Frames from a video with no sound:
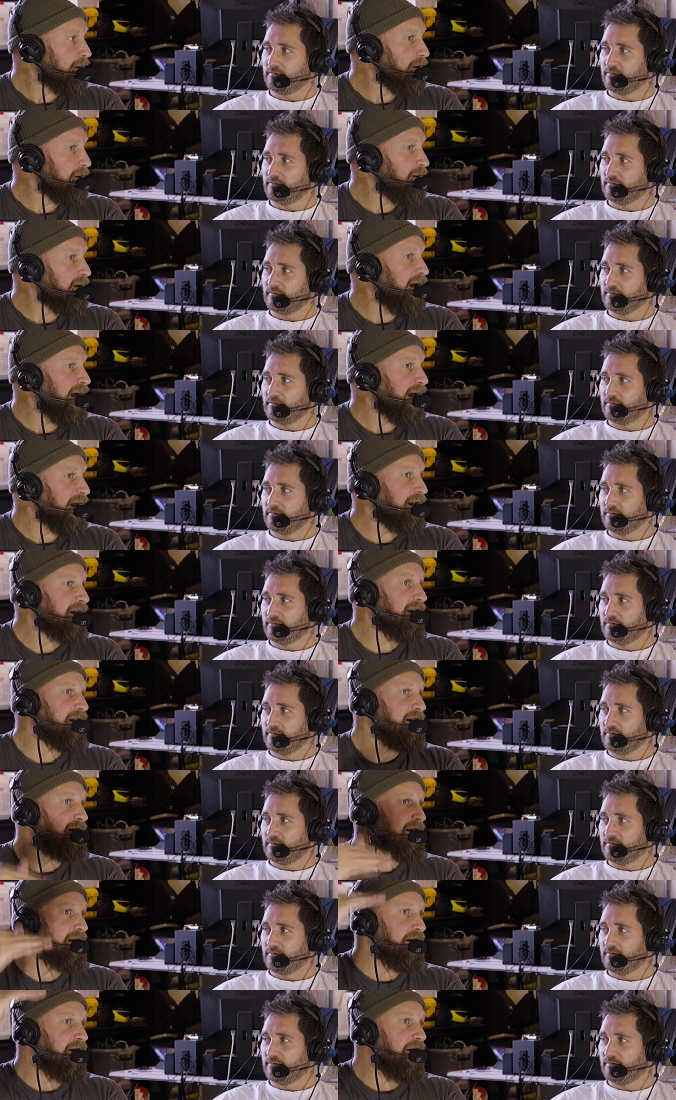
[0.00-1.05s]
Speaker 1: Like
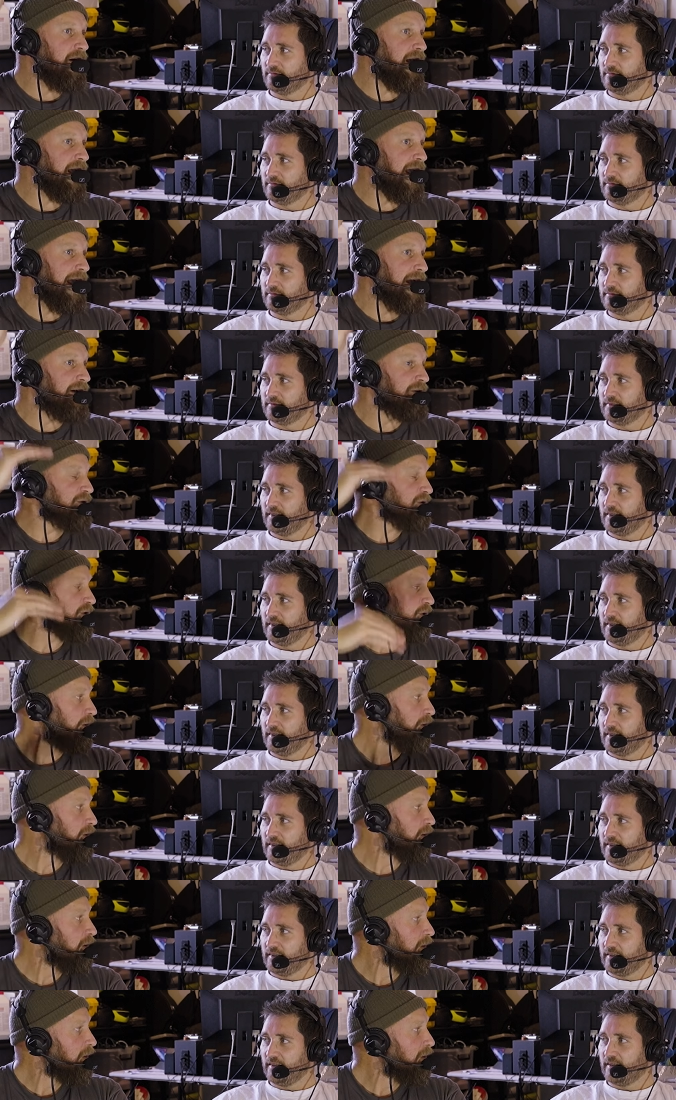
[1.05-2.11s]
in a higher
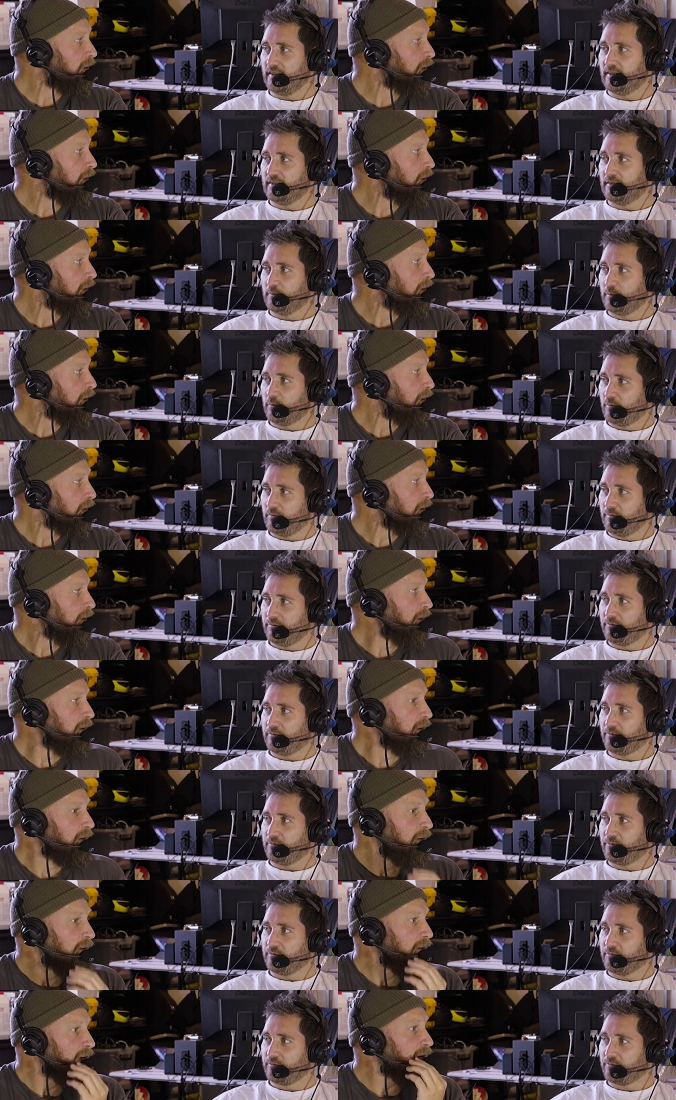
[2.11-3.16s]
altitude? Yeah.
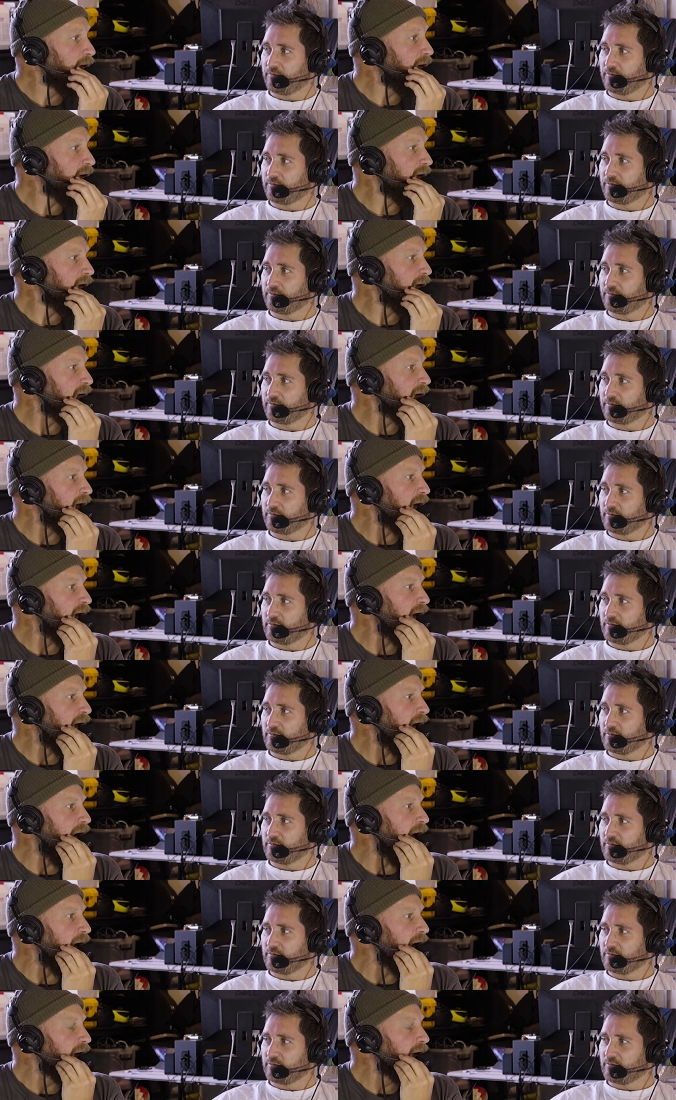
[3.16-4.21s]

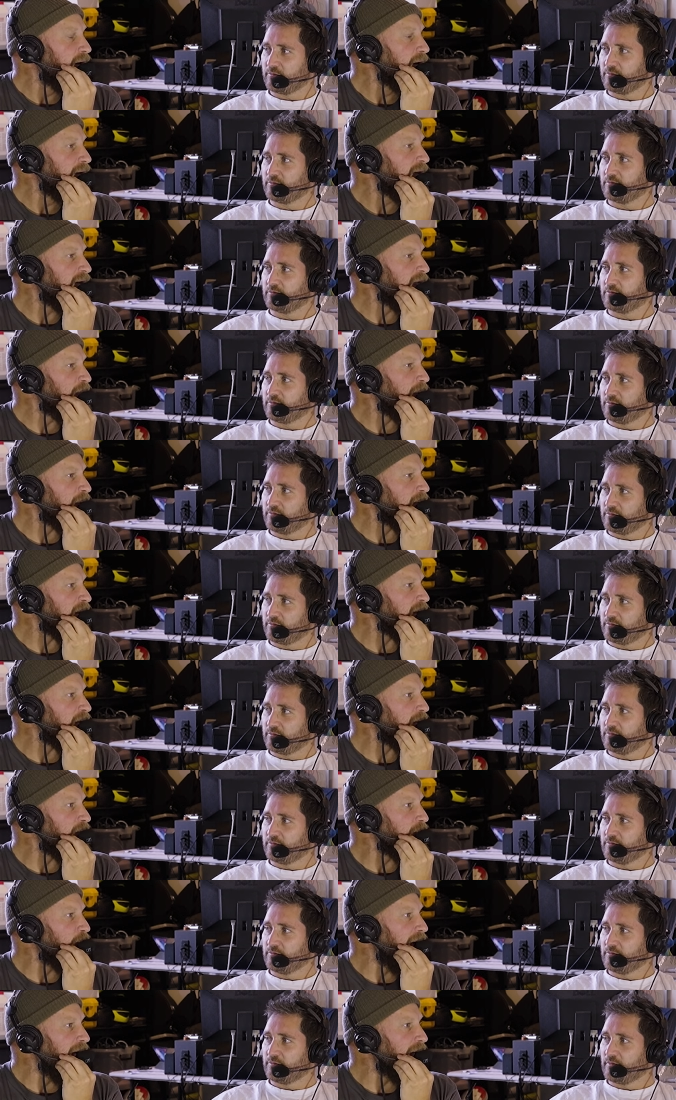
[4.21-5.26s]
Nah. They've probably
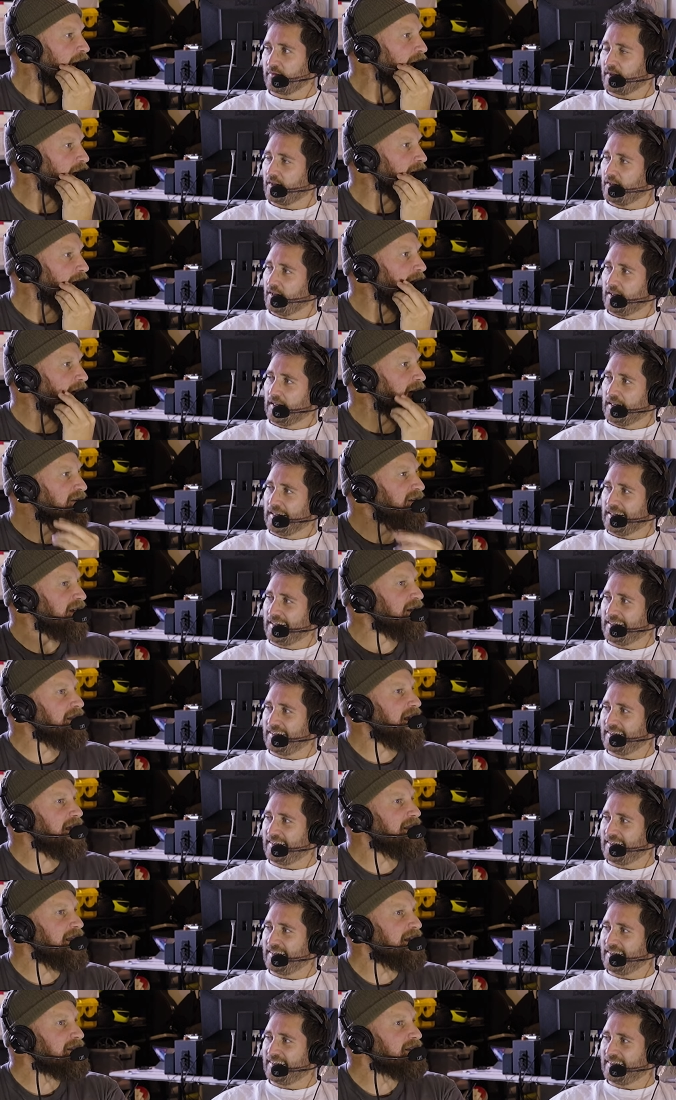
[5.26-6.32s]
got way. See
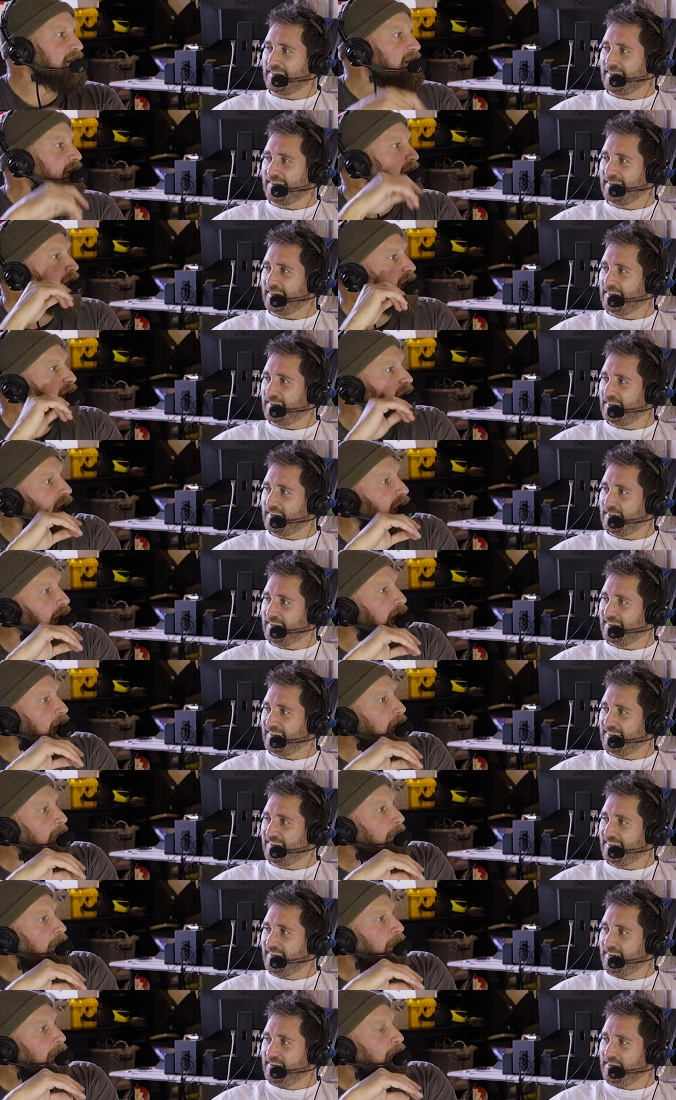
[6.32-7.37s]
that that's the thing. Like
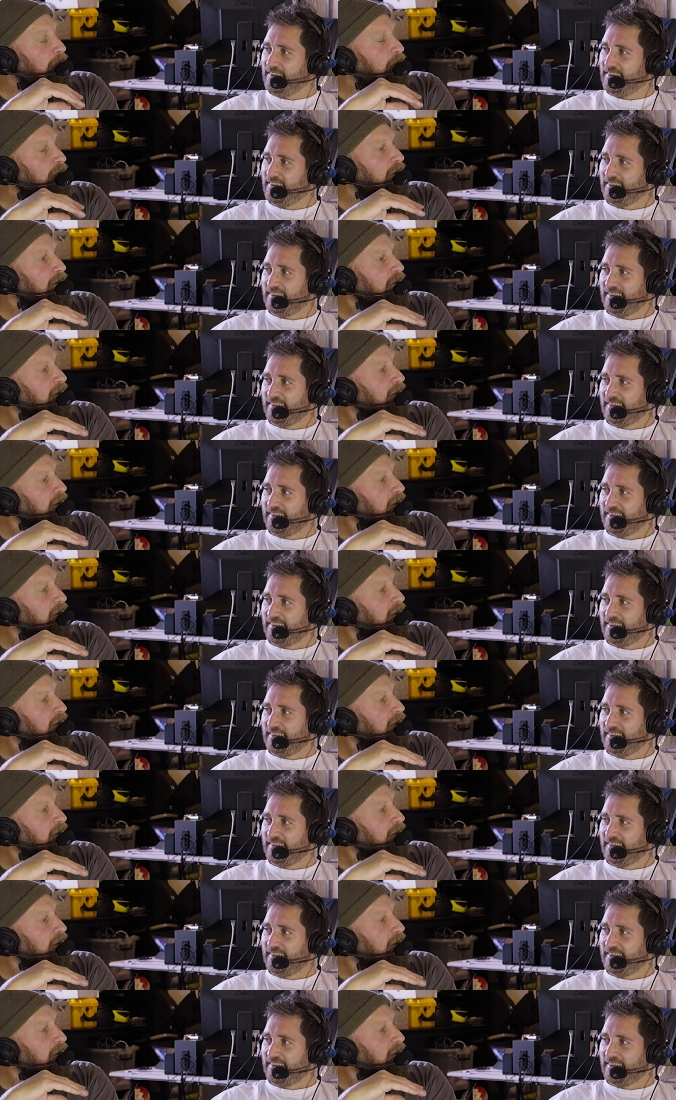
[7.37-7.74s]
when you